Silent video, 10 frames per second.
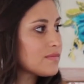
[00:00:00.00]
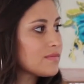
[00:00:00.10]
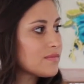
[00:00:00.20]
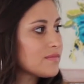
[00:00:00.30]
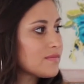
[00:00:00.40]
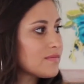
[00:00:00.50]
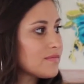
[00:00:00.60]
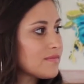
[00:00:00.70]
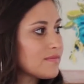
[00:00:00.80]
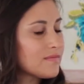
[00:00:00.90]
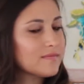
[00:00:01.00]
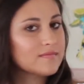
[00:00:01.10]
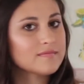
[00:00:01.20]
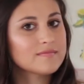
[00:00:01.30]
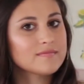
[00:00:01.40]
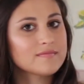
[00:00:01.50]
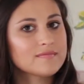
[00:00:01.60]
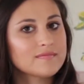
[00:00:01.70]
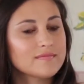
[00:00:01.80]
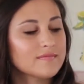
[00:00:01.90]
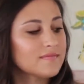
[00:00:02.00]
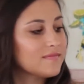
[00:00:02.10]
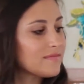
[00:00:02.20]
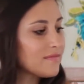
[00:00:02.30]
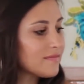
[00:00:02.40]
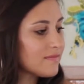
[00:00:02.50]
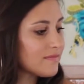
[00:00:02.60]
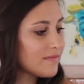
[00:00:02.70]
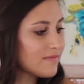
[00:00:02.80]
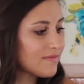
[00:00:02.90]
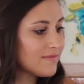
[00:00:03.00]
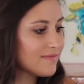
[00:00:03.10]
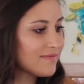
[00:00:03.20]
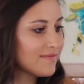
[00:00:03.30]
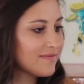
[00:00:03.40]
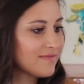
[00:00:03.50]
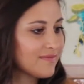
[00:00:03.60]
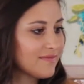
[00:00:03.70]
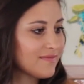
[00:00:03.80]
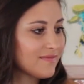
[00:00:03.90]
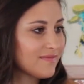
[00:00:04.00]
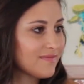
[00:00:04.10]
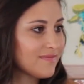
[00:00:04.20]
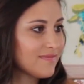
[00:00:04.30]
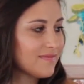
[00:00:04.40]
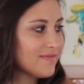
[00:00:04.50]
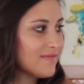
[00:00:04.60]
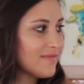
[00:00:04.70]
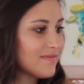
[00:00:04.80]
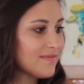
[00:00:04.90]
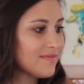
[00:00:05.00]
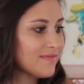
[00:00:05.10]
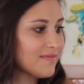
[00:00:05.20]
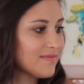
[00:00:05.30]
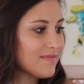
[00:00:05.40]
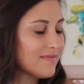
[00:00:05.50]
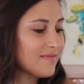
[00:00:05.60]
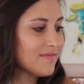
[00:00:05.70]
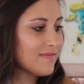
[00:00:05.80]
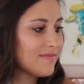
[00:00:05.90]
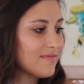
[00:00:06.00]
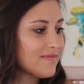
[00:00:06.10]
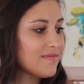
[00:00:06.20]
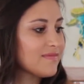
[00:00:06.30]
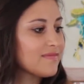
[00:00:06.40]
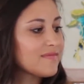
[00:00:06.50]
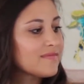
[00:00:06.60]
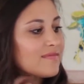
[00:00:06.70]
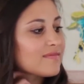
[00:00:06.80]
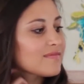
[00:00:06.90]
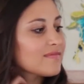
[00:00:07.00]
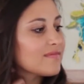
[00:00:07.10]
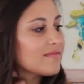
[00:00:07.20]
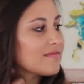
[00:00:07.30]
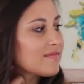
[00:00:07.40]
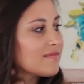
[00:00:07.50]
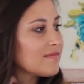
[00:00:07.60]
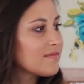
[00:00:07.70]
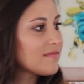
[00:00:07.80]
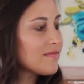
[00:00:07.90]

[no speech]